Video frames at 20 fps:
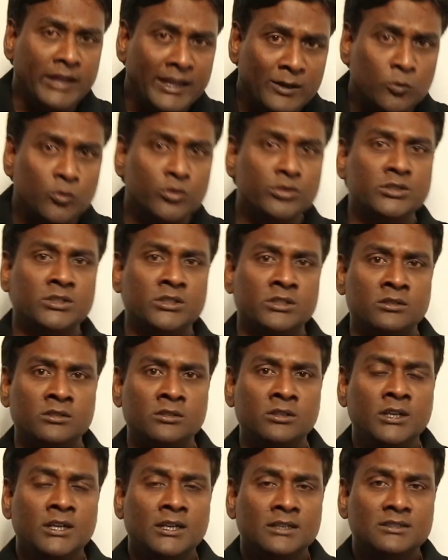a
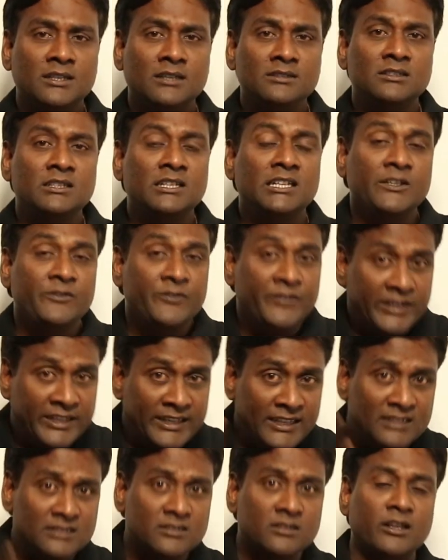question such that if
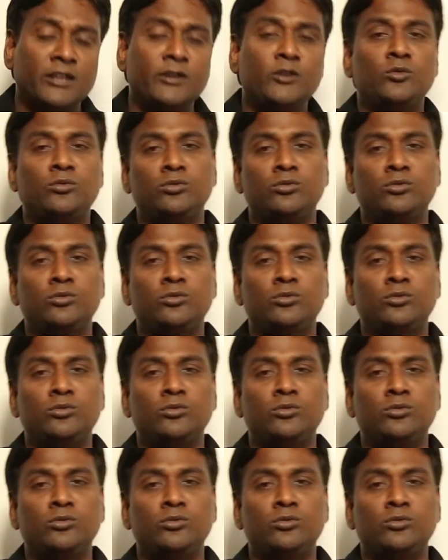he is trying